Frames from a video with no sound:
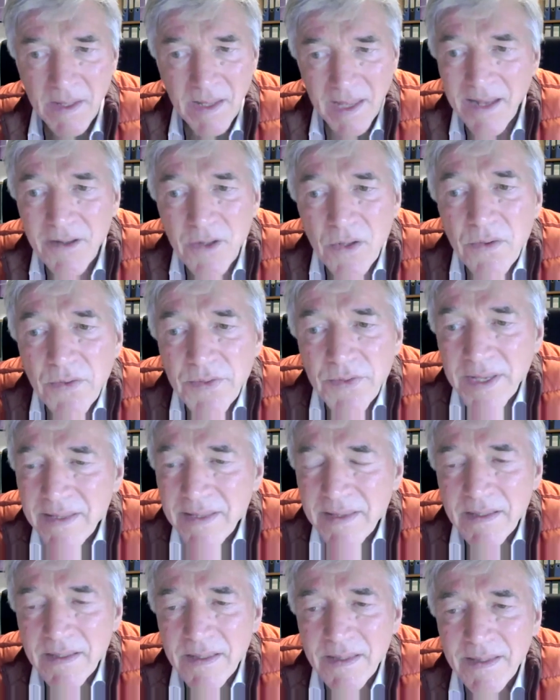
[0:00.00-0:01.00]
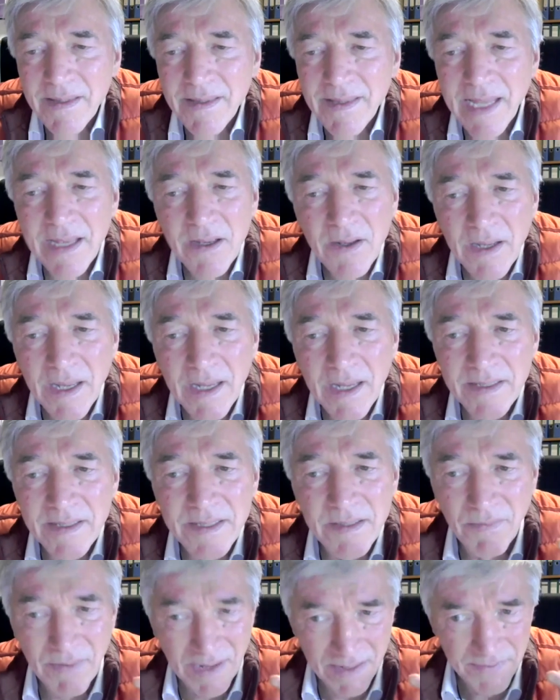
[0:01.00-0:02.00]
And do you think that they can
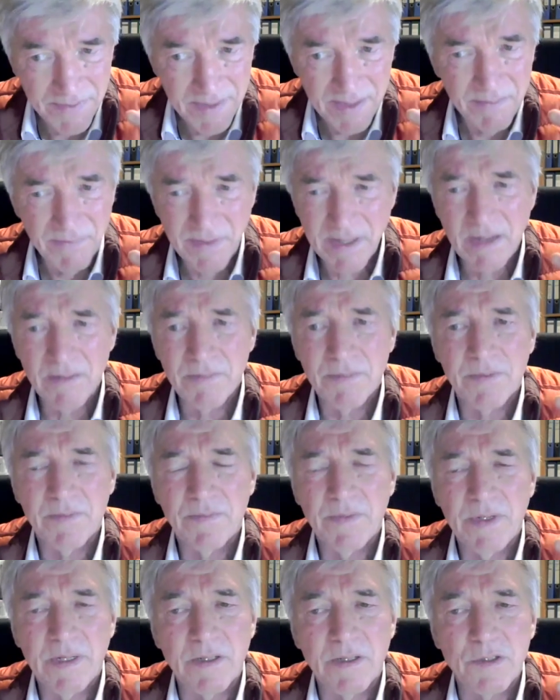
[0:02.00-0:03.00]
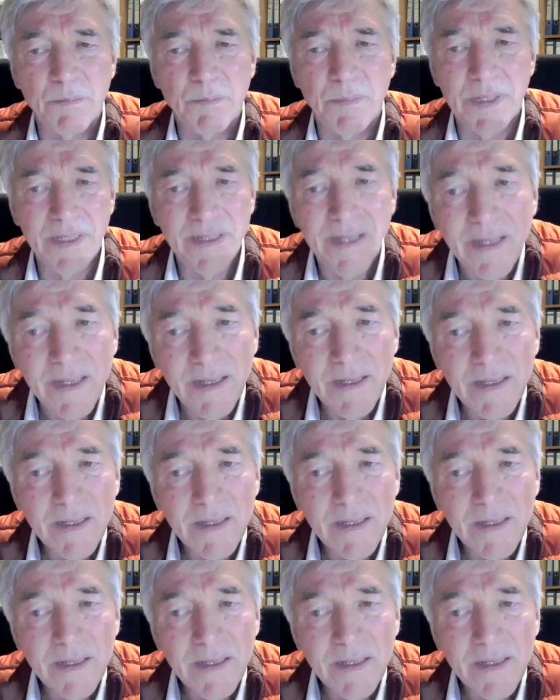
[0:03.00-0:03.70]
survive it without splitting?